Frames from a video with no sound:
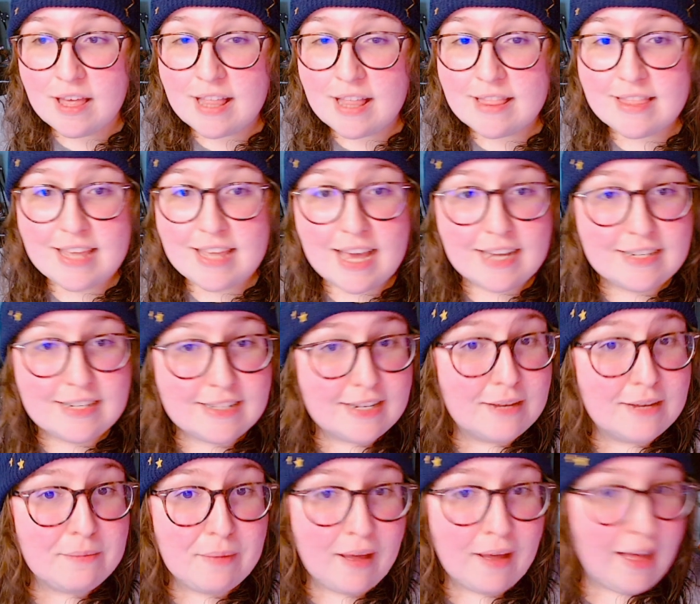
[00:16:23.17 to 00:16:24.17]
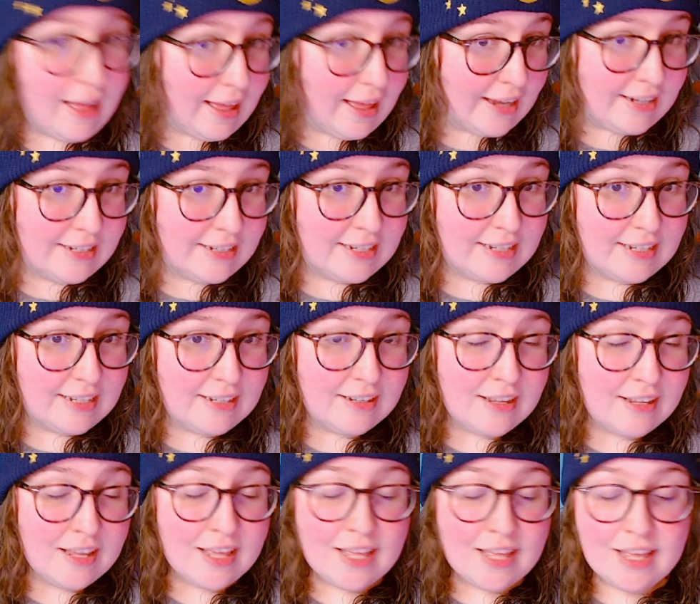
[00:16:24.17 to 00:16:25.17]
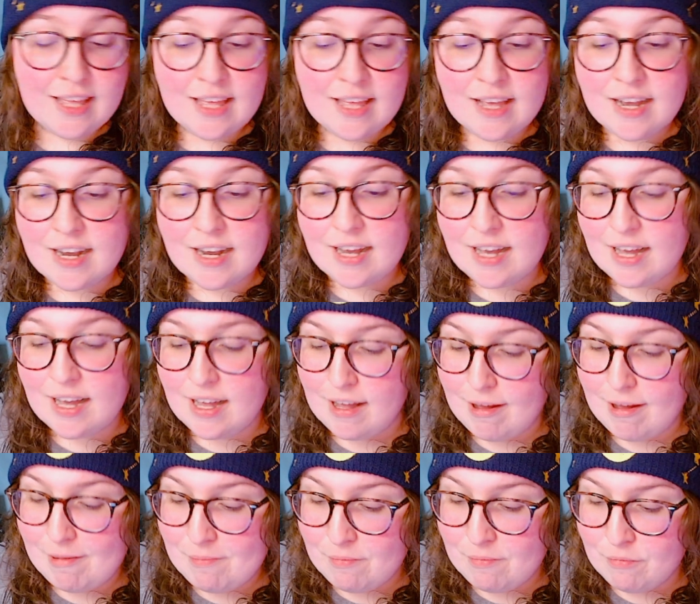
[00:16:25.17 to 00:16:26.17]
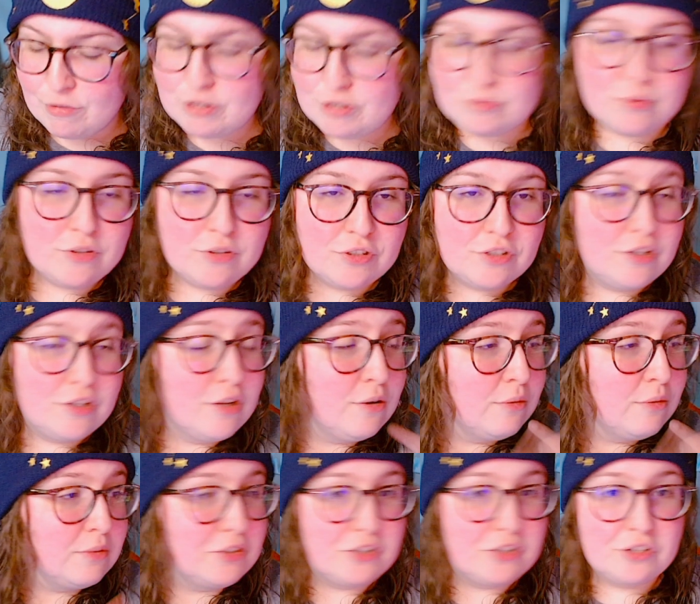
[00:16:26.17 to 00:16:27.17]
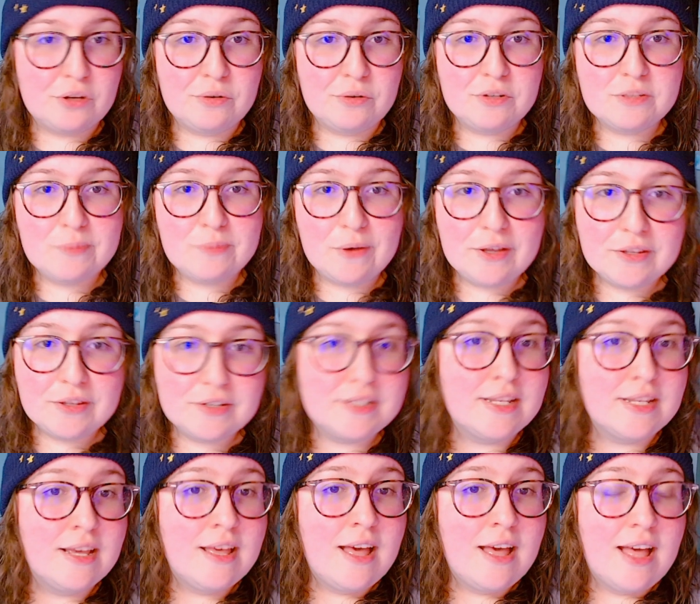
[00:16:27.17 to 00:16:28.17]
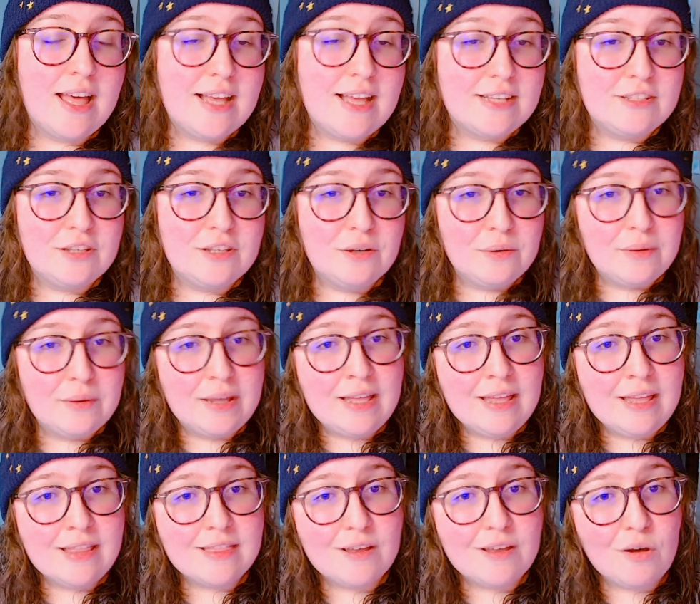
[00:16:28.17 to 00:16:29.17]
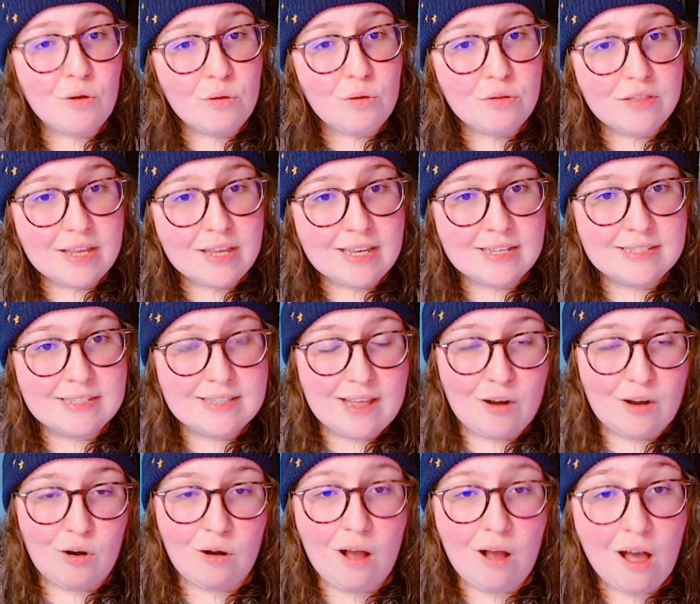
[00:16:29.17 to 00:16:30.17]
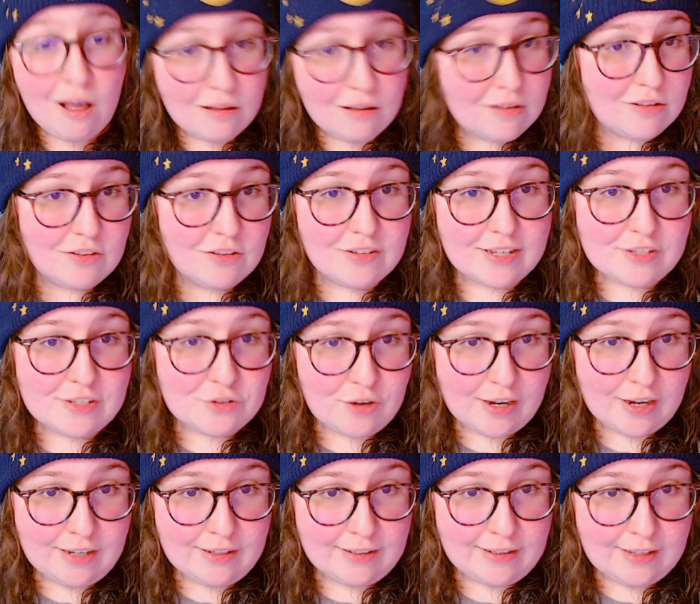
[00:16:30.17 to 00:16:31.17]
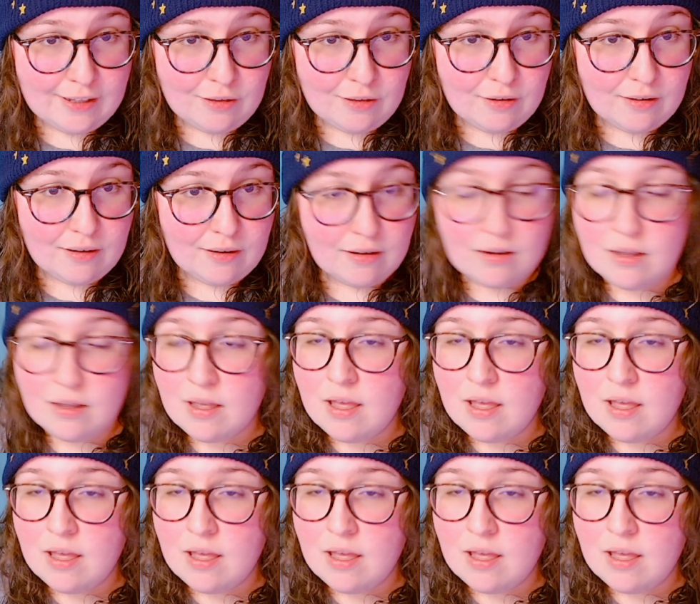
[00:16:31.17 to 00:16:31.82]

The idea behind it, which we'll just go into spoilers. So the whole thing is that her uncle is trying to kill her.